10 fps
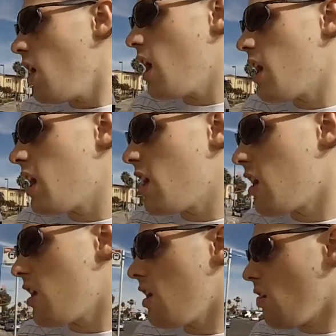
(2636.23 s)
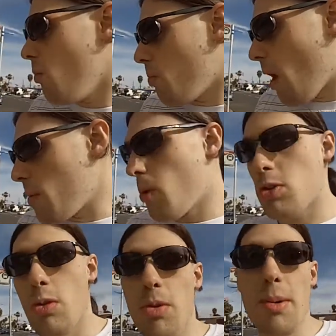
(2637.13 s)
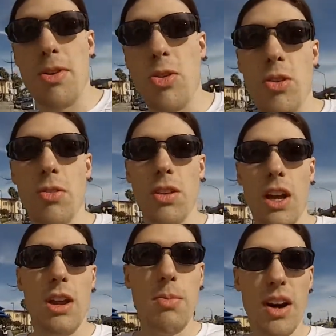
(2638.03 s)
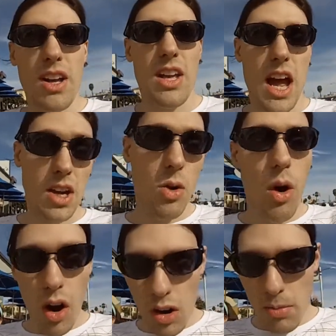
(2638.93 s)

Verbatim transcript: and then probably watch one more episode of Ladybug and Cat Noir.